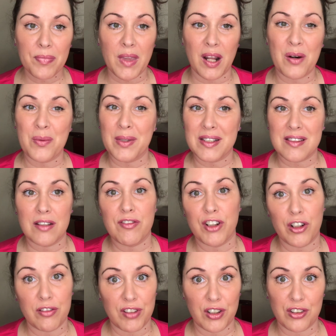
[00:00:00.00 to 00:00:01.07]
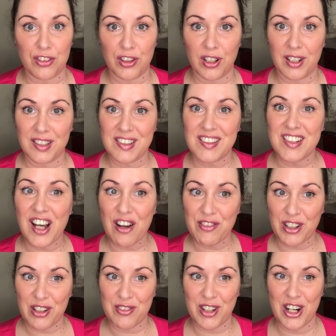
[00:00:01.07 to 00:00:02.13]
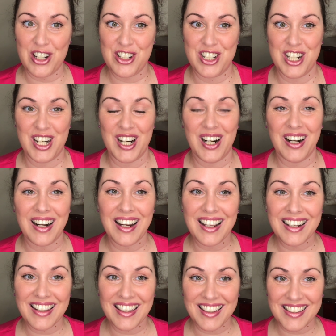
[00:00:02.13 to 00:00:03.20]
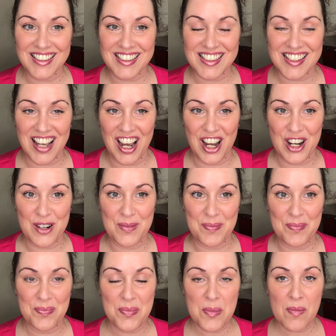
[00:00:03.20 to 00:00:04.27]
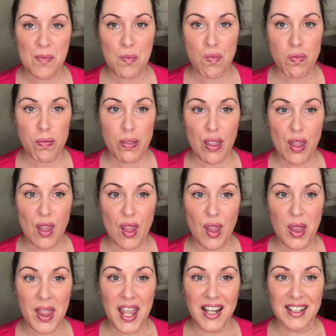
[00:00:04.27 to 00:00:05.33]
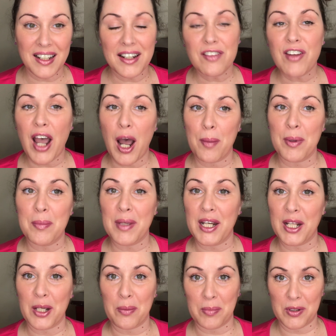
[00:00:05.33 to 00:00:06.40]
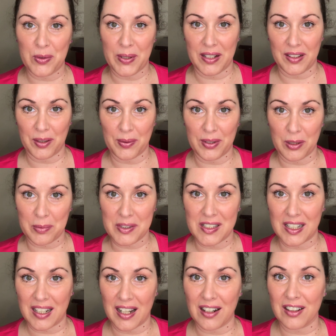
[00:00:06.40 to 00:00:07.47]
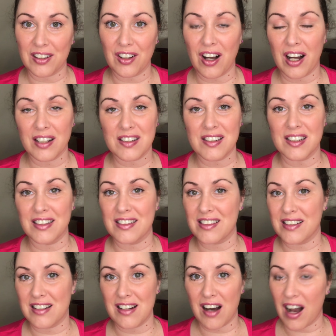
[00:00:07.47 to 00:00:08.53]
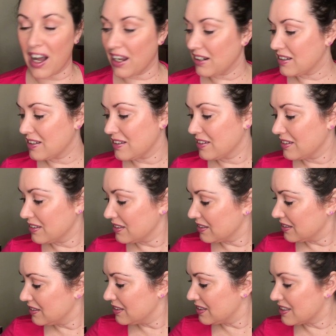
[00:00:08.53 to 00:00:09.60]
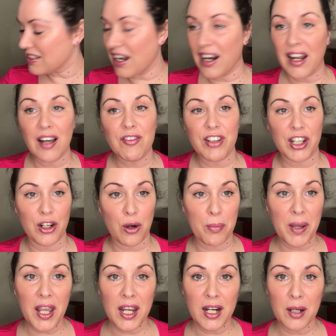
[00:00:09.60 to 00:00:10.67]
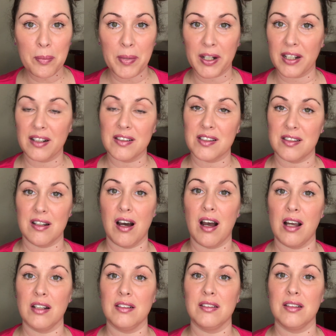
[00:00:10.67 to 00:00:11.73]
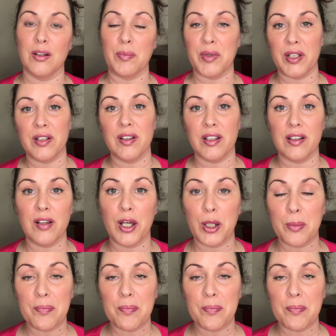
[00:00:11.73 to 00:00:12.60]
don't want to say very, very sheer because it's not very, very sheer. It is kind of a happy medium between a liquid lipstick and a gloss. It's not heavy and opaque, but it is not completely like